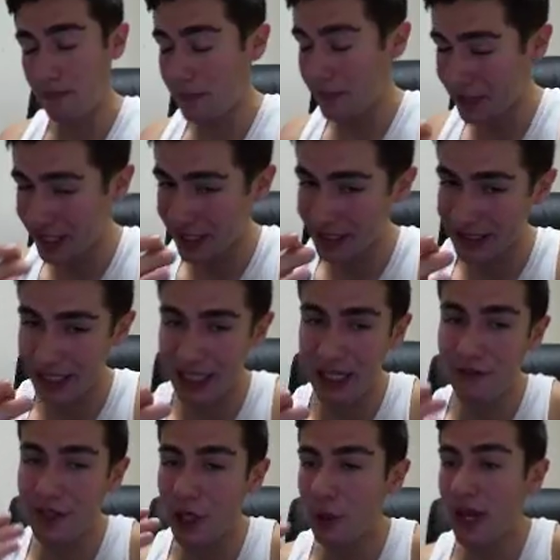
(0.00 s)
because
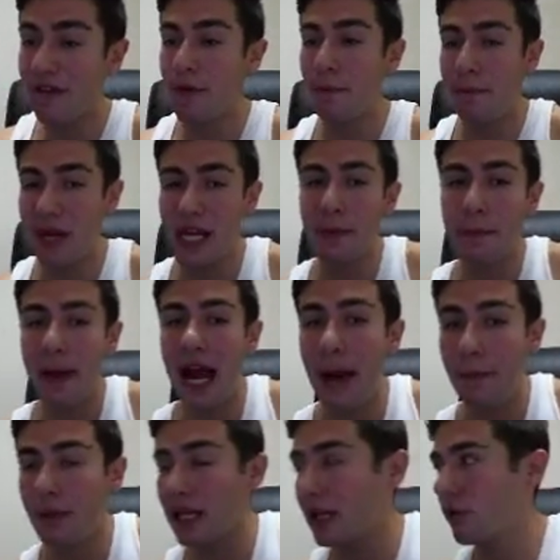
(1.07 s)
even though we have a big
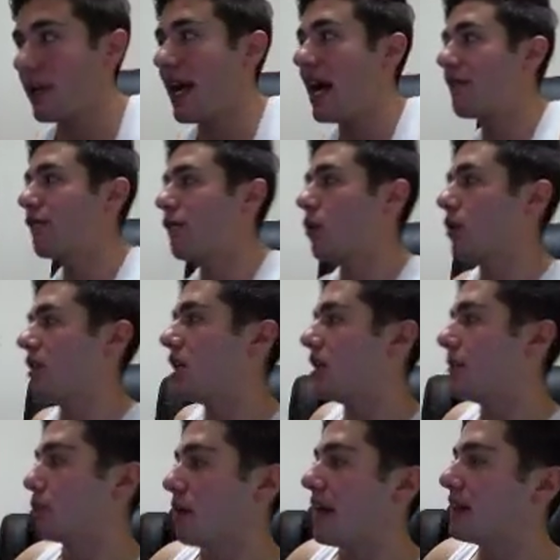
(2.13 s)
map like we had for the
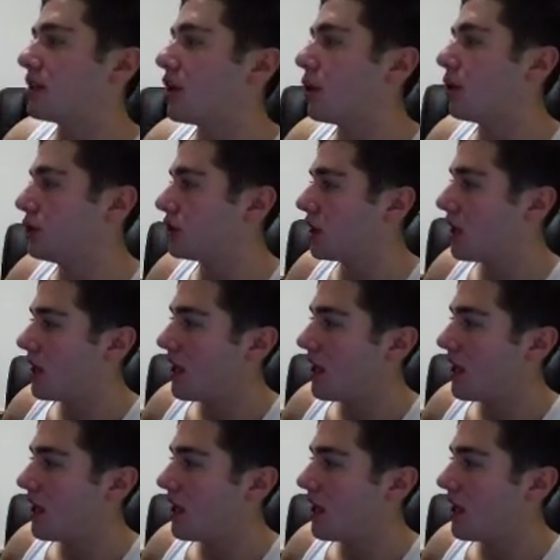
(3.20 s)
bread toes,